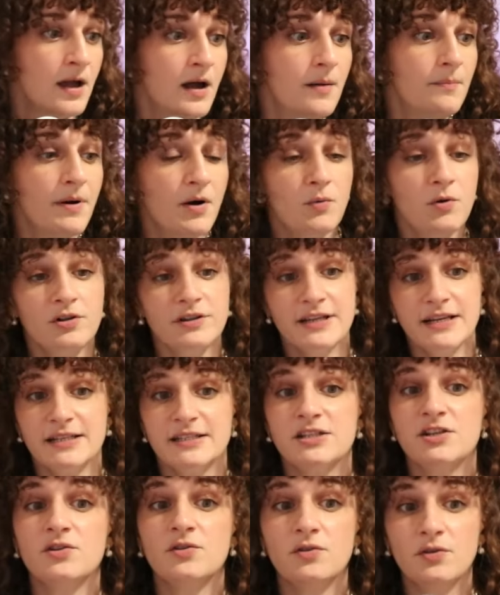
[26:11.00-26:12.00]
But we'll
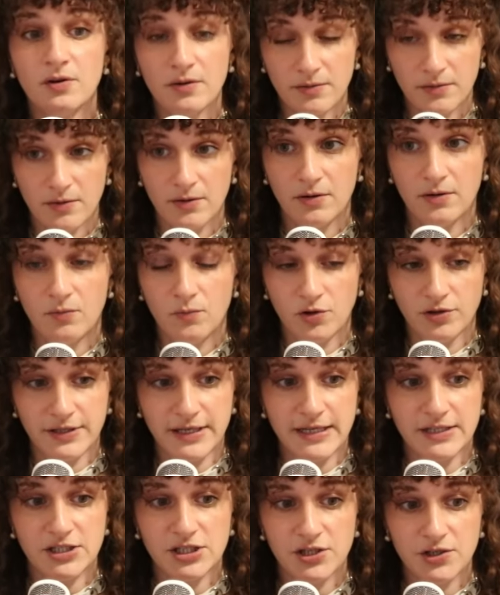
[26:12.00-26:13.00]
need to we'll
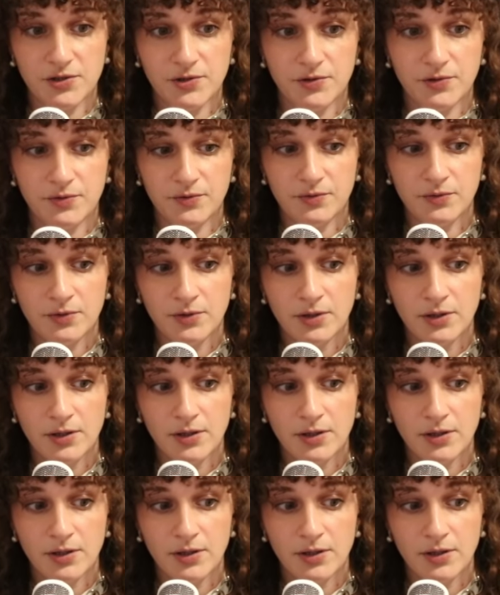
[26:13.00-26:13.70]
need to